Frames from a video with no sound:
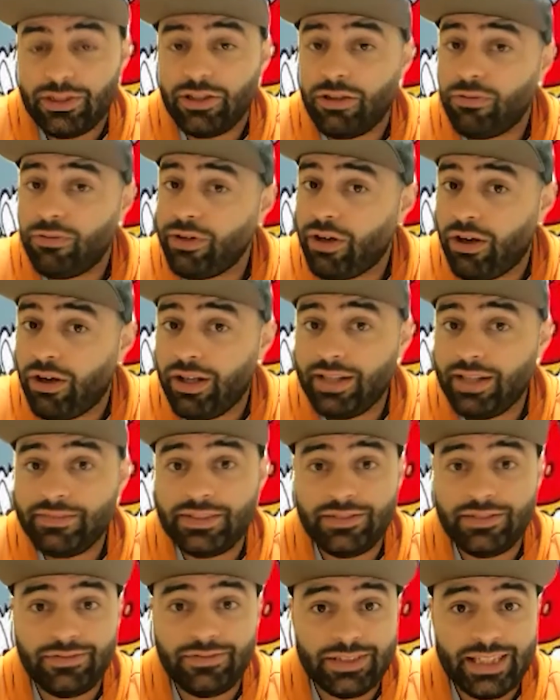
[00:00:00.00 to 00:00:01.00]
We all have
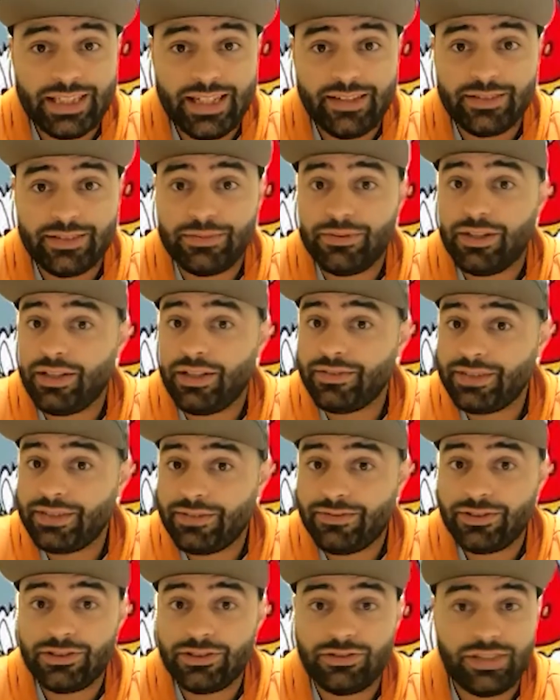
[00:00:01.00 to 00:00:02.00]
different talents. We all have
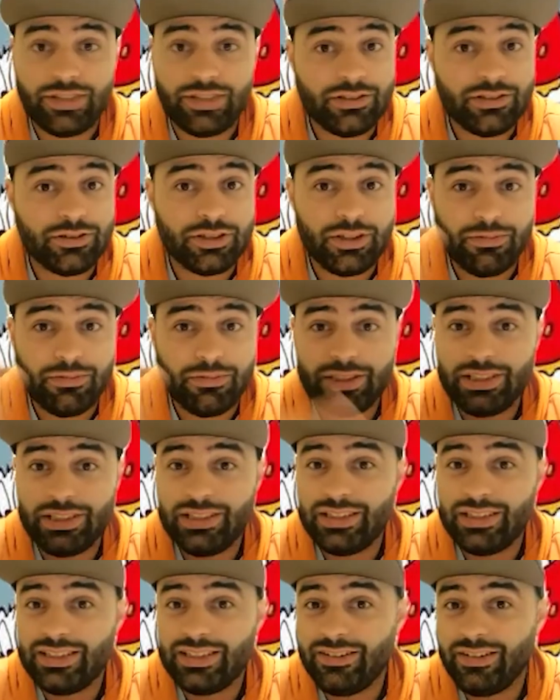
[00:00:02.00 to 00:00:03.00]
different traits. So someone's
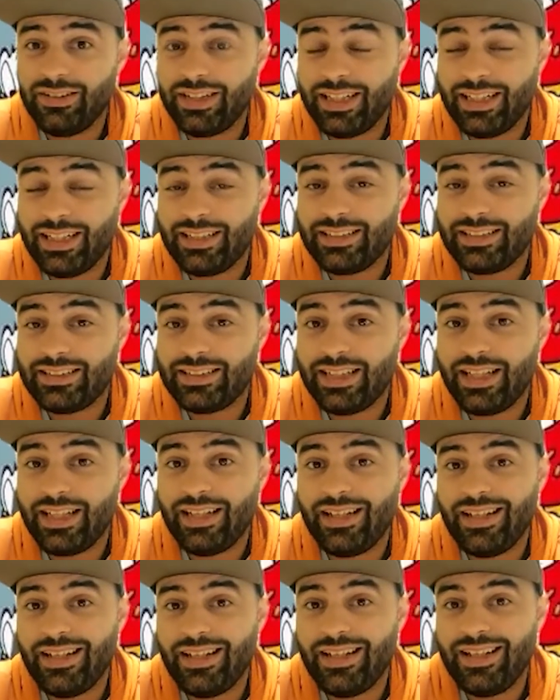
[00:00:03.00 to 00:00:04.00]
going to look at it and
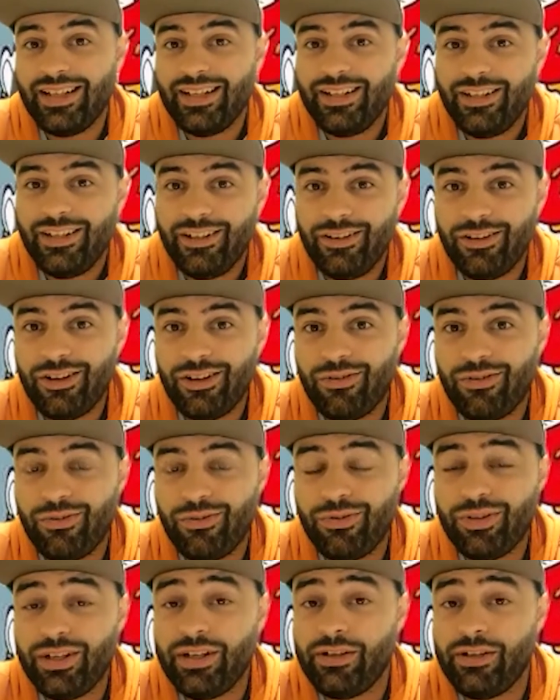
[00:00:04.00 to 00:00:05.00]
say,
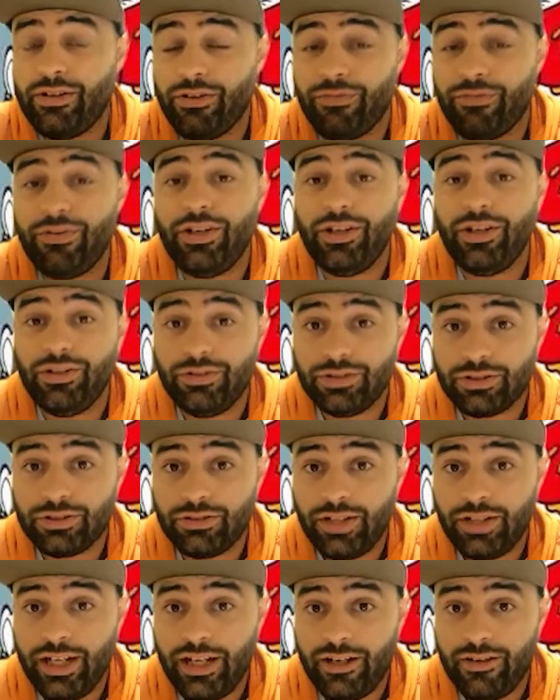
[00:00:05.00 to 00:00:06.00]
your video is
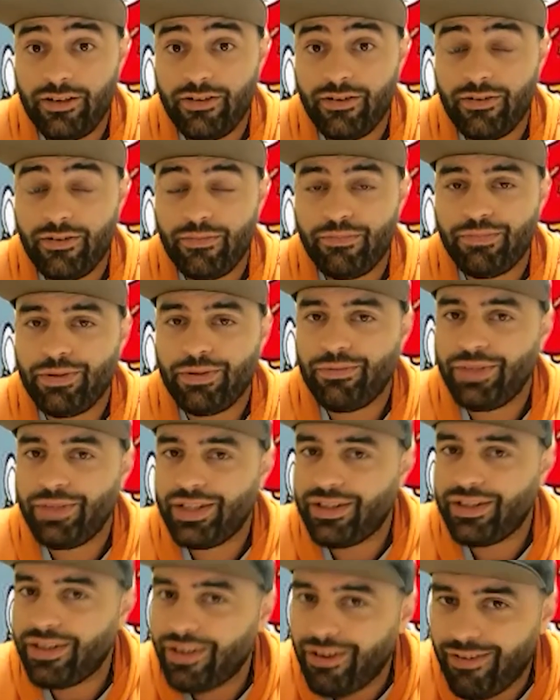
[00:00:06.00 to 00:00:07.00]
great, but we
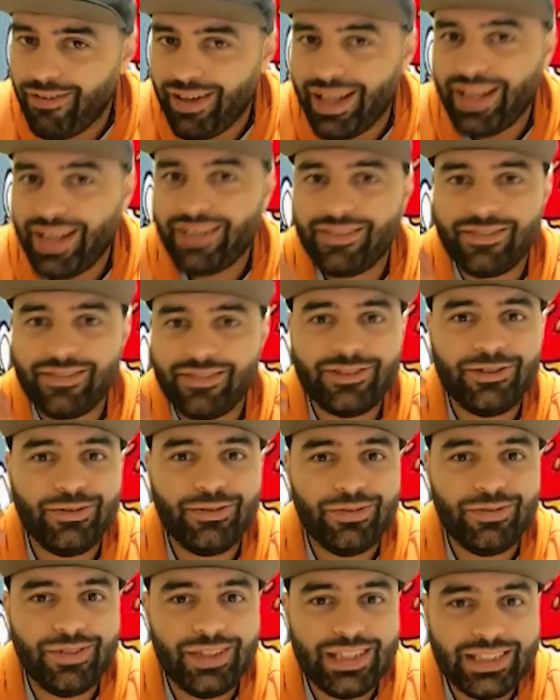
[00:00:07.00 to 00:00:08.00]
could go ahead and
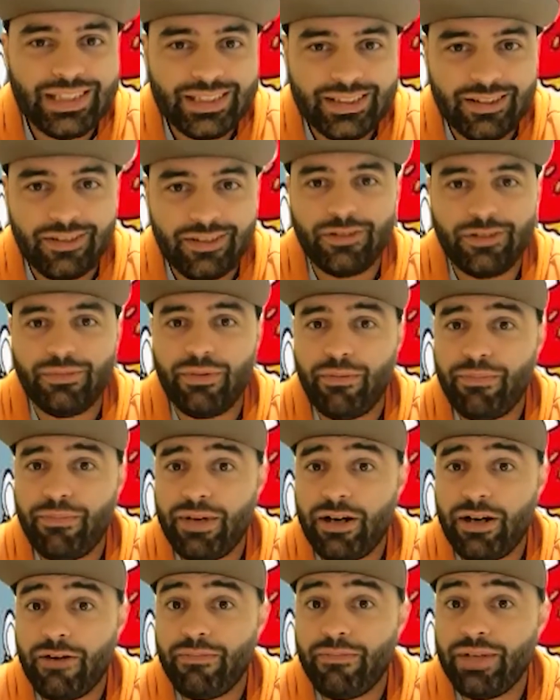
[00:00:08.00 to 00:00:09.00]
do this a little bit
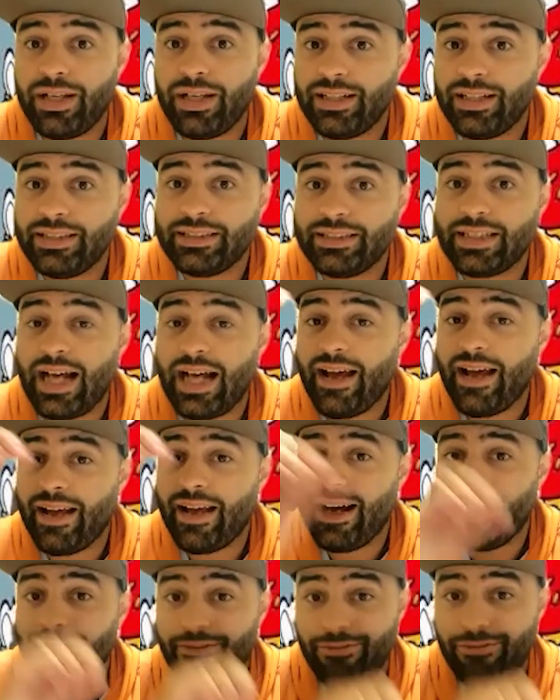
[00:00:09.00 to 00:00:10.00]
better because I
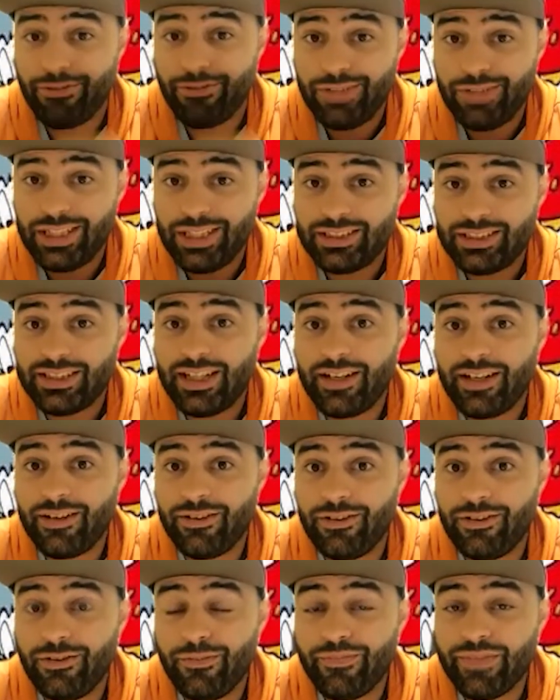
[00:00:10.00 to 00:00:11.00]
got it from this
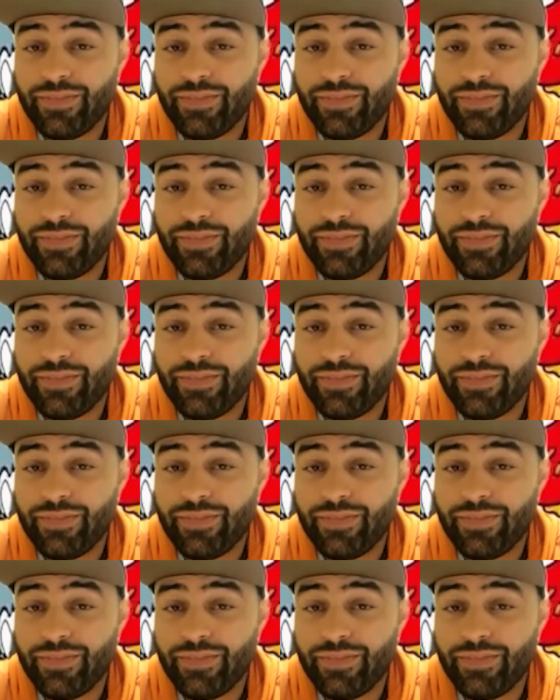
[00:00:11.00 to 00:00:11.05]
angle.